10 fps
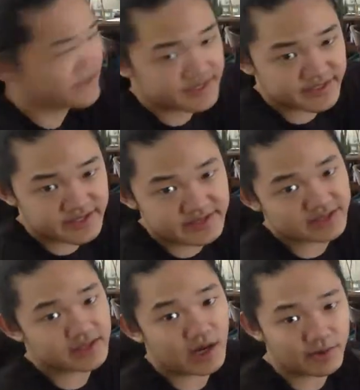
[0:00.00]
this
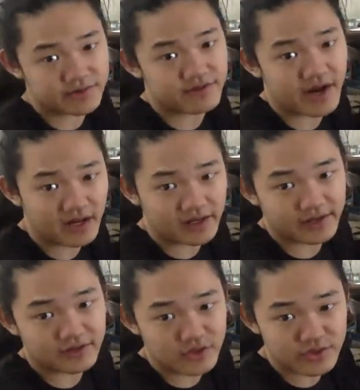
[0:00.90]
existed, that would
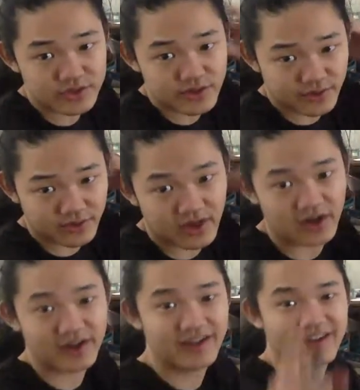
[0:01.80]
violate Newton's third
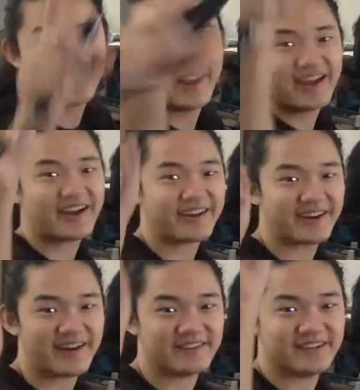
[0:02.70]
law. Hey,
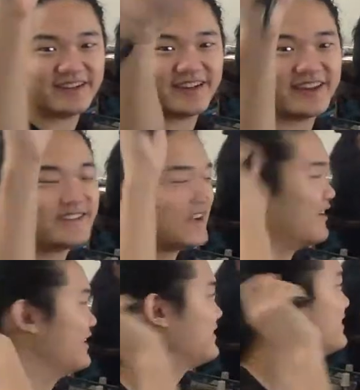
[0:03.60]
Ayanava. Hey,
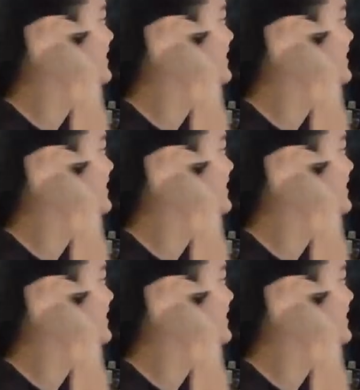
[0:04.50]
Jared.